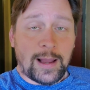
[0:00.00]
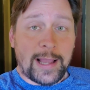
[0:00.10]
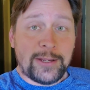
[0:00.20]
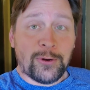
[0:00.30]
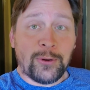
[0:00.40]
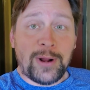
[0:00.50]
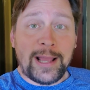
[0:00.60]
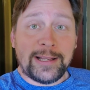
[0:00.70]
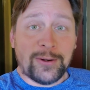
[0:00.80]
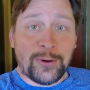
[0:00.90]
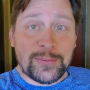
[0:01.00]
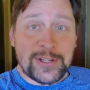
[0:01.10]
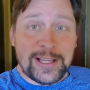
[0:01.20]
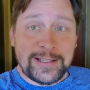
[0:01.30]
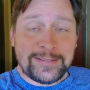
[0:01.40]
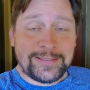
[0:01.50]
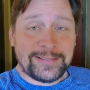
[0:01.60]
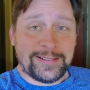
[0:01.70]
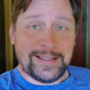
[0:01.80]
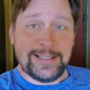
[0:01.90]
Hike your own hike, know what I'm saying?
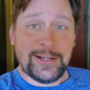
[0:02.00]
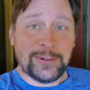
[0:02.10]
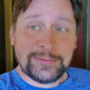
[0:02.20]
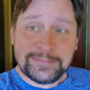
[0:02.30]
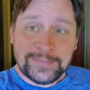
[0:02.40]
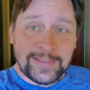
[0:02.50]
I mean, you know,